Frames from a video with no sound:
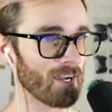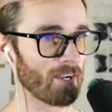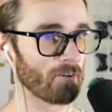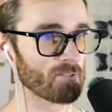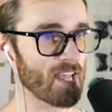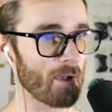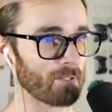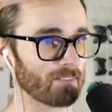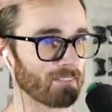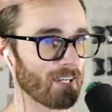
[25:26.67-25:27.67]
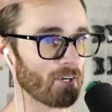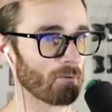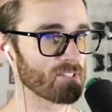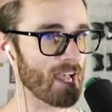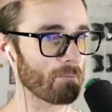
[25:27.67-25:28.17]
I don't know what's happening. I don't know
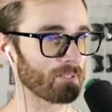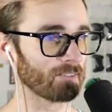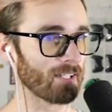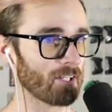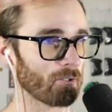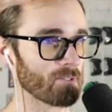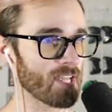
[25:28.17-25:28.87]
what's happening. I don't know what's